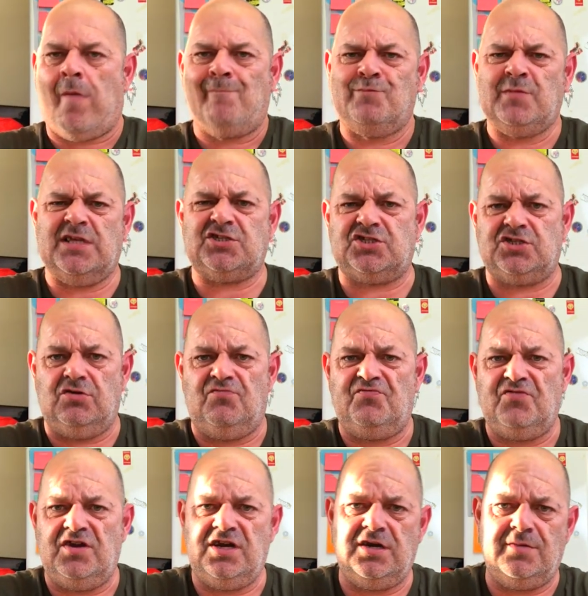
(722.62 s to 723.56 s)
That's still
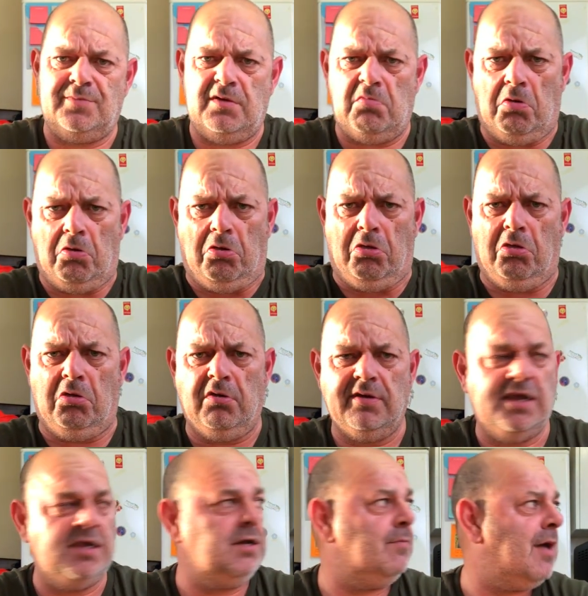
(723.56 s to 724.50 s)
feeling a bit,
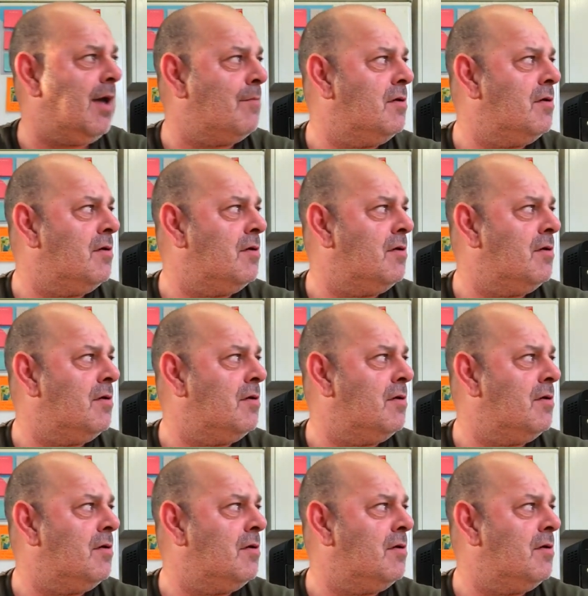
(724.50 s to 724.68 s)
ain't you, Bab?